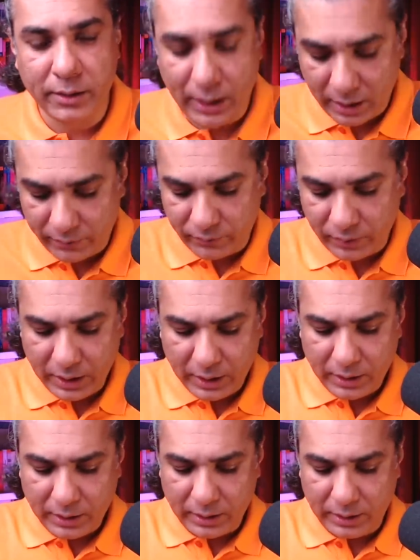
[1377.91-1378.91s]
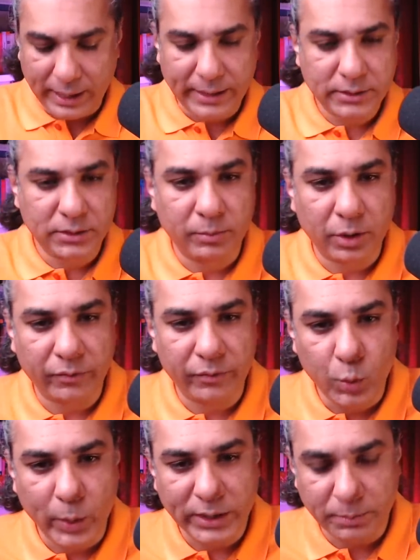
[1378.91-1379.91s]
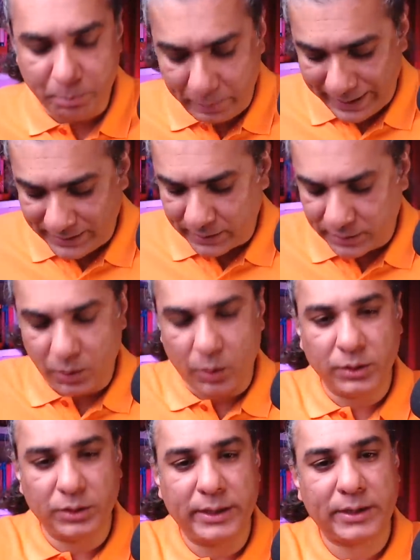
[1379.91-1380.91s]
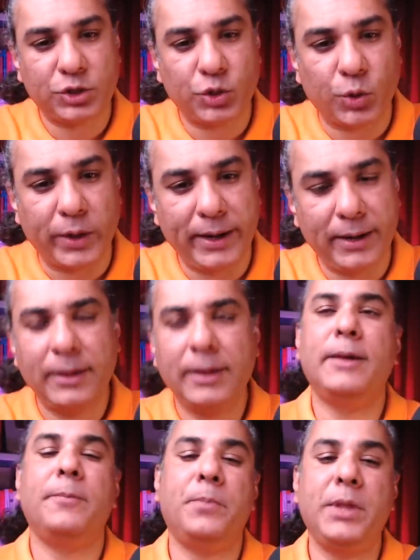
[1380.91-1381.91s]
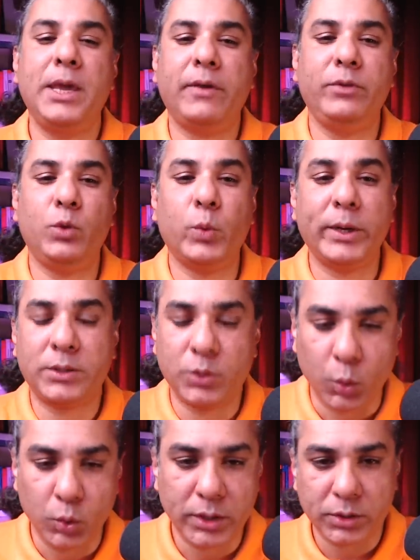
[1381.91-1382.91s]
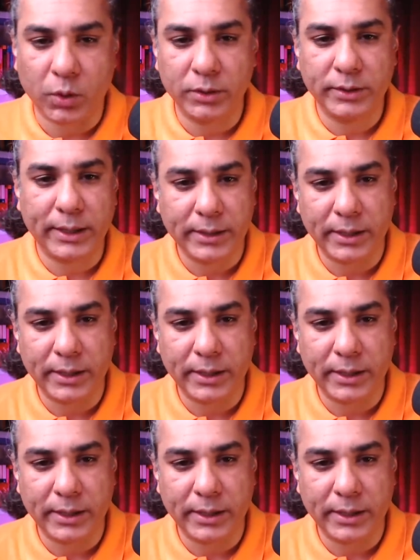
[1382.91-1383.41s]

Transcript: They have a large number of US bases on their soil. They have US soldiers on their